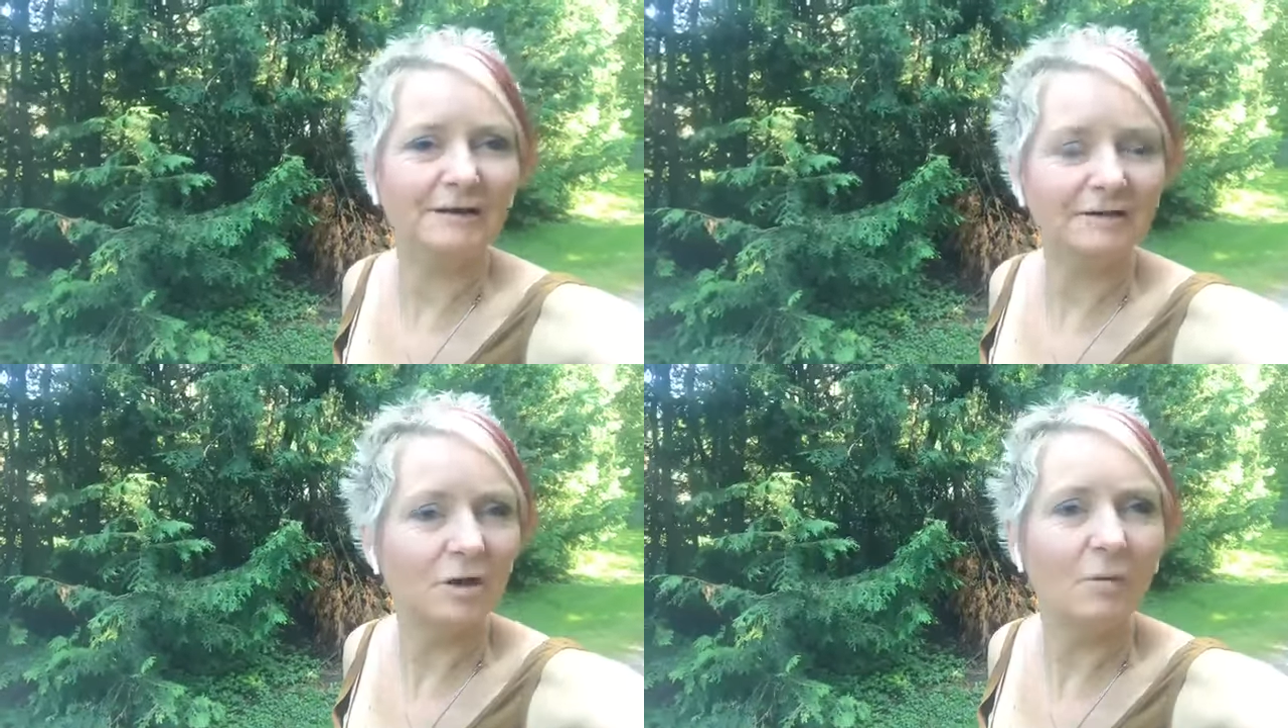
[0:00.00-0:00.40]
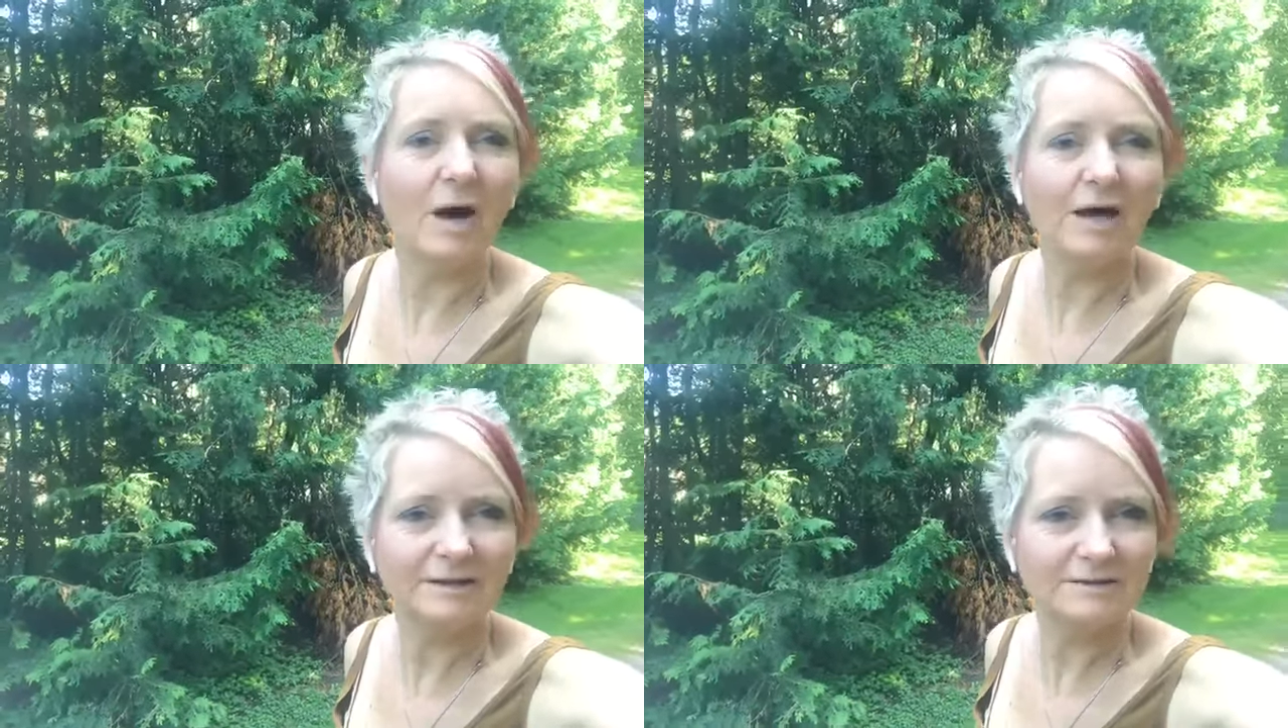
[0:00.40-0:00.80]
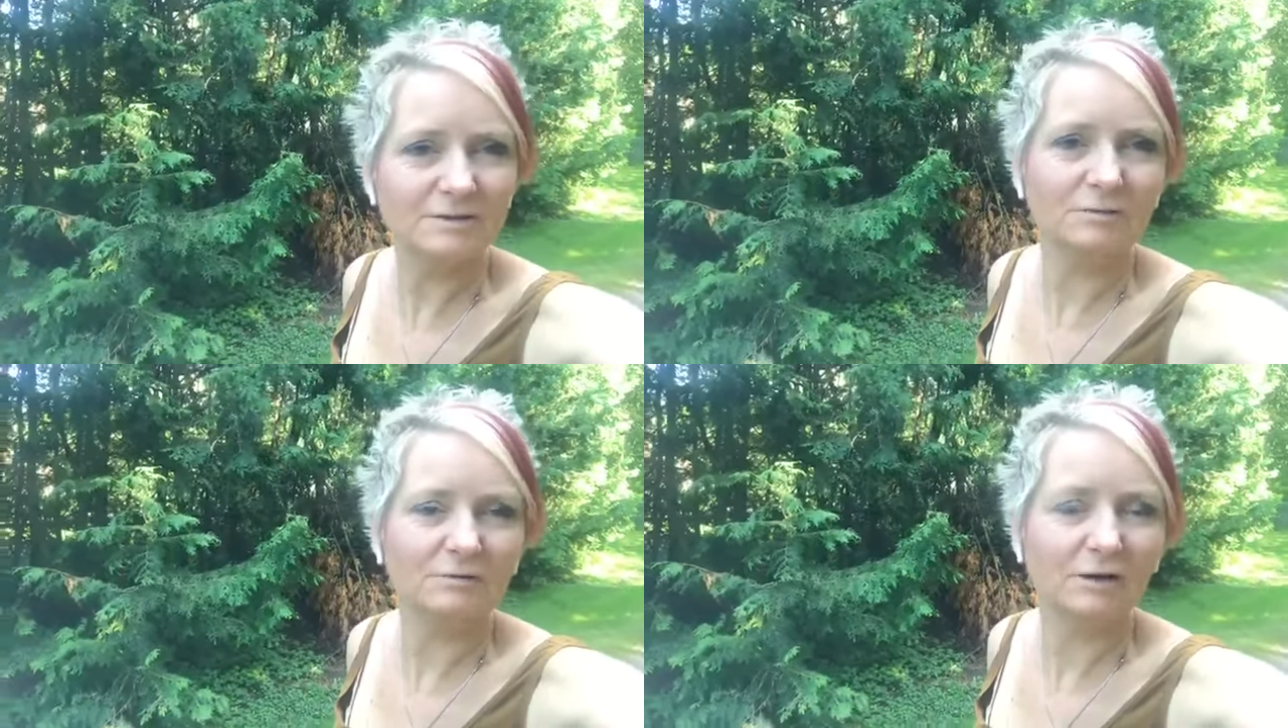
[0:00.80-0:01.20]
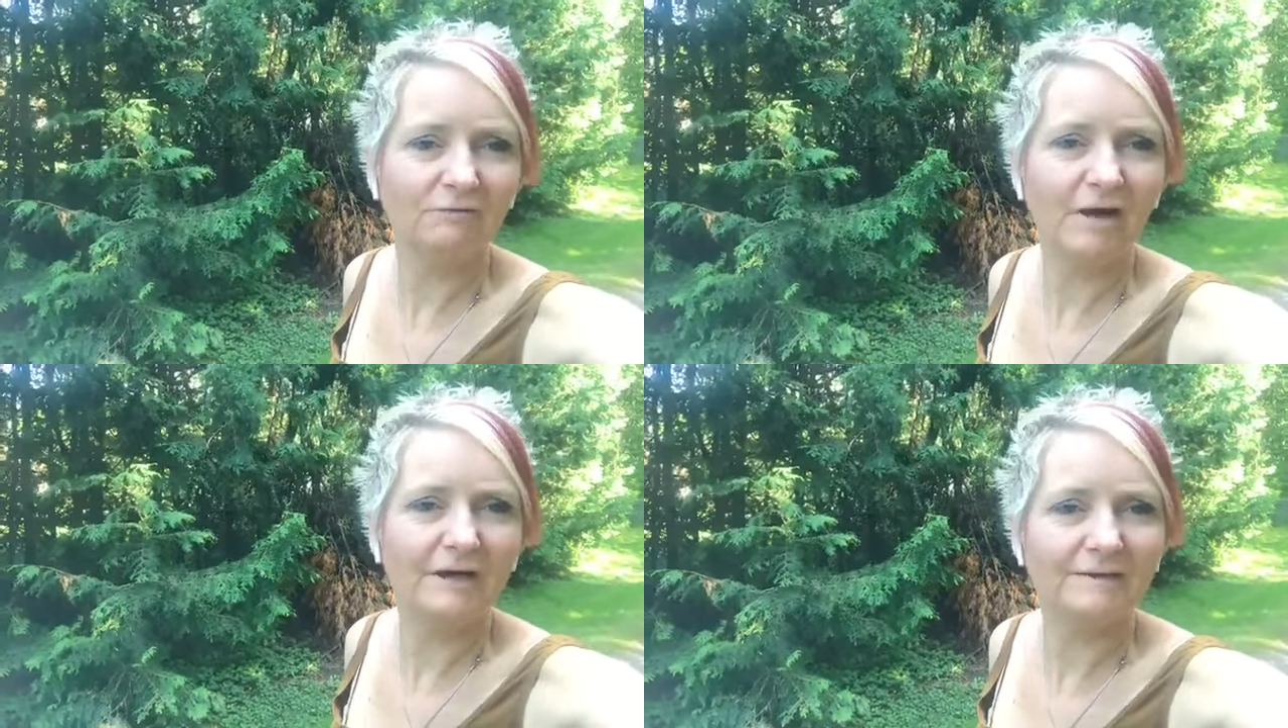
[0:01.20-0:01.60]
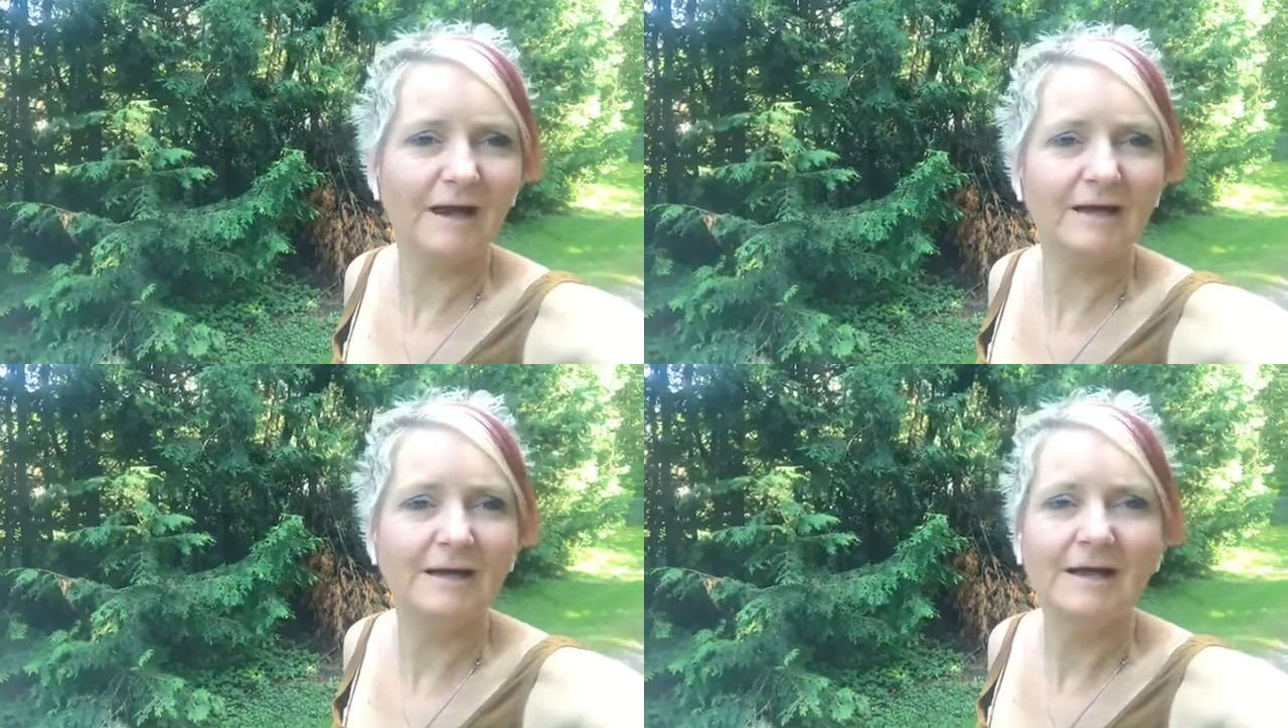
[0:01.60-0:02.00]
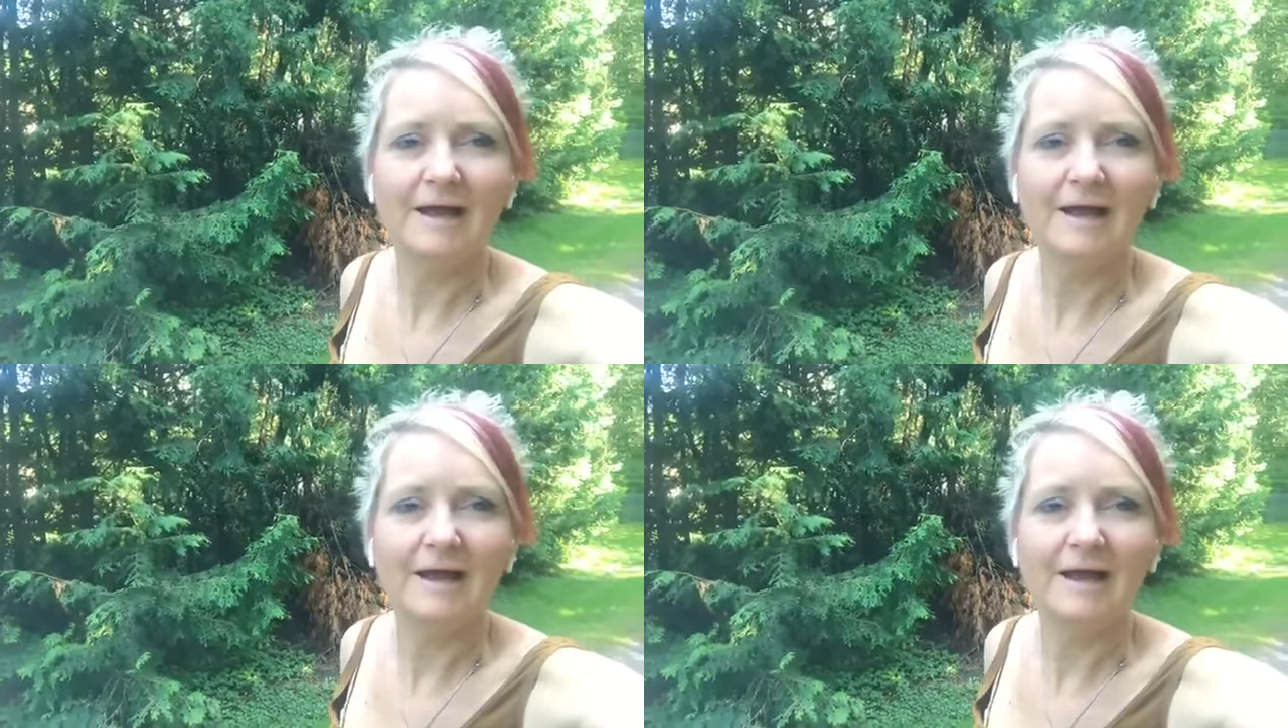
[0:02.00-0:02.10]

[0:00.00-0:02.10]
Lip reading: I know I certainly find that,